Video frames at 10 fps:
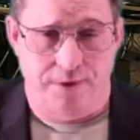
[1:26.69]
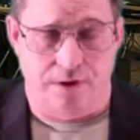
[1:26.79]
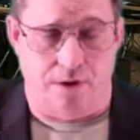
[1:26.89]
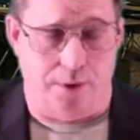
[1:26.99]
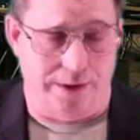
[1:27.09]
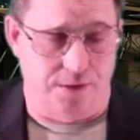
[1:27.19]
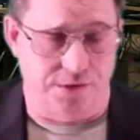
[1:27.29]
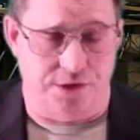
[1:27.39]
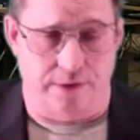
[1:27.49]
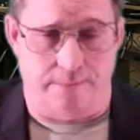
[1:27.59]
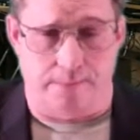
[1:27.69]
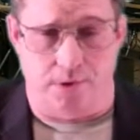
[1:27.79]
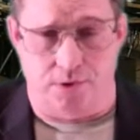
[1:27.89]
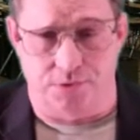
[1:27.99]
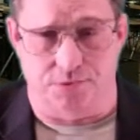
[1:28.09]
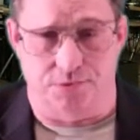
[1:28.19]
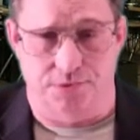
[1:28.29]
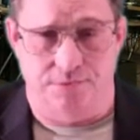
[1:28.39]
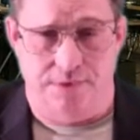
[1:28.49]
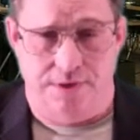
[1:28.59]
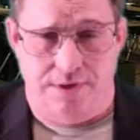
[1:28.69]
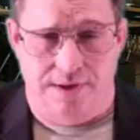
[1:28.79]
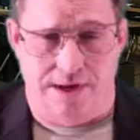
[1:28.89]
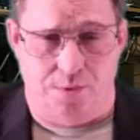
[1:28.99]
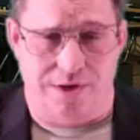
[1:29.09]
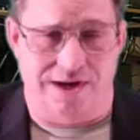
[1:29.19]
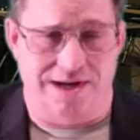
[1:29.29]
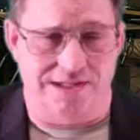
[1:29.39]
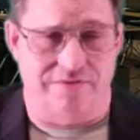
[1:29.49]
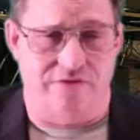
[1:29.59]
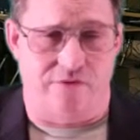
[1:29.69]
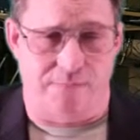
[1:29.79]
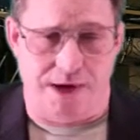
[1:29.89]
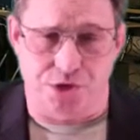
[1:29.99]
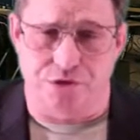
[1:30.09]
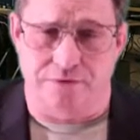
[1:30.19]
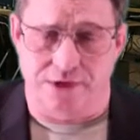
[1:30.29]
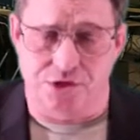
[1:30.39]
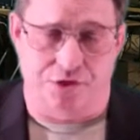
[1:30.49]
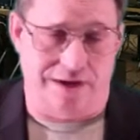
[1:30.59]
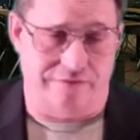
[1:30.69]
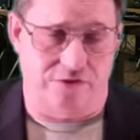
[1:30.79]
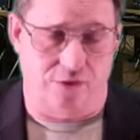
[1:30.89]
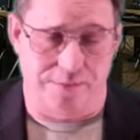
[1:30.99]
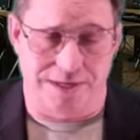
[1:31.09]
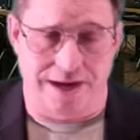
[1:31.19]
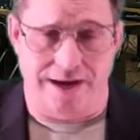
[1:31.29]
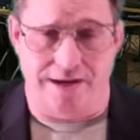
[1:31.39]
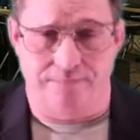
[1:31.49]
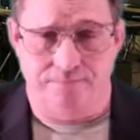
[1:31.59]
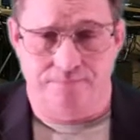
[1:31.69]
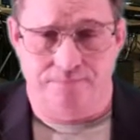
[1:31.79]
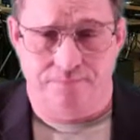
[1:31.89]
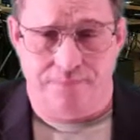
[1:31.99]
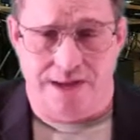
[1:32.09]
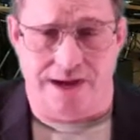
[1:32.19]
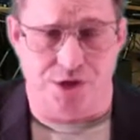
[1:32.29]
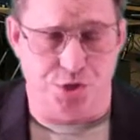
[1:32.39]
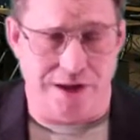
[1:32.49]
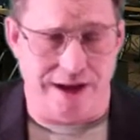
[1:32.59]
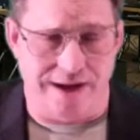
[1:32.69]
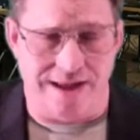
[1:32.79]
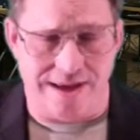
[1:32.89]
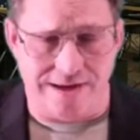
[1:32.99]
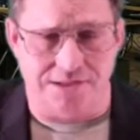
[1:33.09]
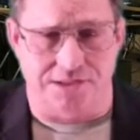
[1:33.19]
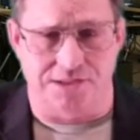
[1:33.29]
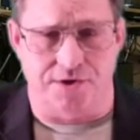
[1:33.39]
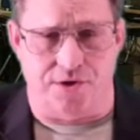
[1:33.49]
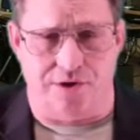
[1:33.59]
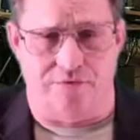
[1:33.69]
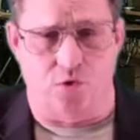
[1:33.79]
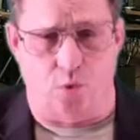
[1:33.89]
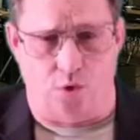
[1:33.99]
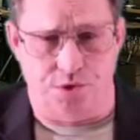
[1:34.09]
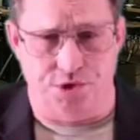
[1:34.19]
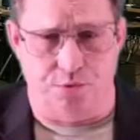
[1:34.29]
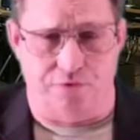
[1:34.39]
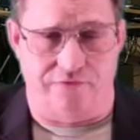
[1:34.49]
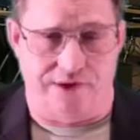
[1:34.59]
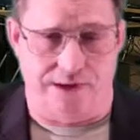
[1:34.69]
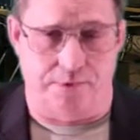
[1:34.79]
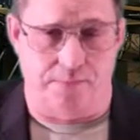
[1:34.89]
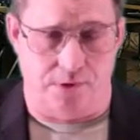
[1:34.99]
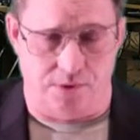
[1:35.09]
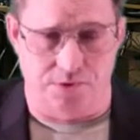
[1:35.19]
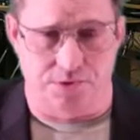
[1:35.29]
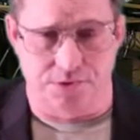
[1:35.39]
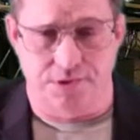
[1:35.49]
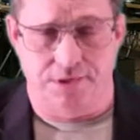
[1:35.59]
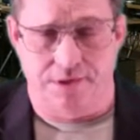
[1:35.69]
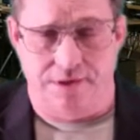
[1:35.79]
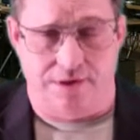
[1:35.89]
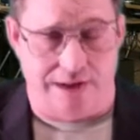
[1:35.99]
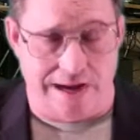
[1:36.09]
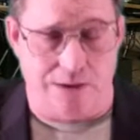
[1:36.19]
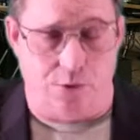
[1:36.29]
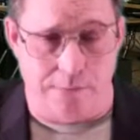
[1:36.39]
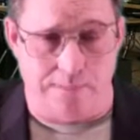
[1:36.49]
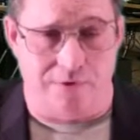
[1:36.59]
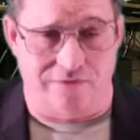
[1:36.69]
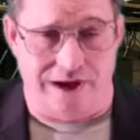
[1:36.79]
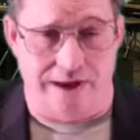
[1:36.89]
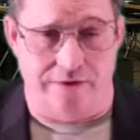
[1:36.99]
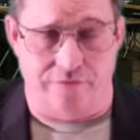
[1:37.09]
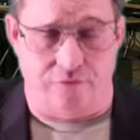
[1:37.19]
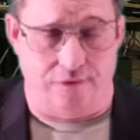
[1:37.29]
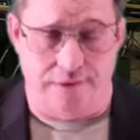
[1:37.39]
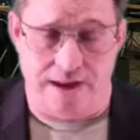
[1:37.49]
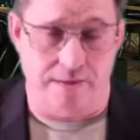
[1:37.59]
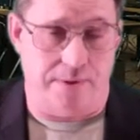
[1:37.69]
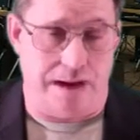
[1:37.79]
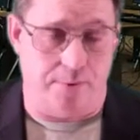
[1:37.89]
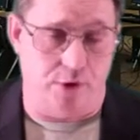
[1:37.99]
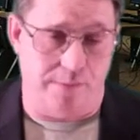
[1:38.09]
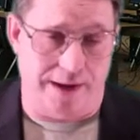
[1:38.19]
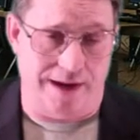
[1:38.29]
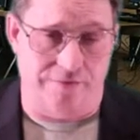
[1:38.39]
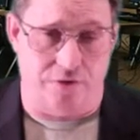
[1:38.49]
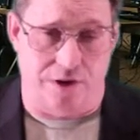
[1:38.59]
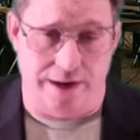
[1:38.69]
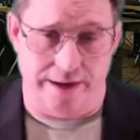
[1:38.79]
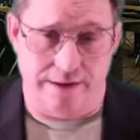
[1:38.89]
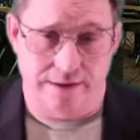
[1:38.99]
or what goes into the proposals, and what kinds of information that you'll have to obtain. Now, as you get into any 600 level course, you will find proposals likely will be provided for any paper you may have to write.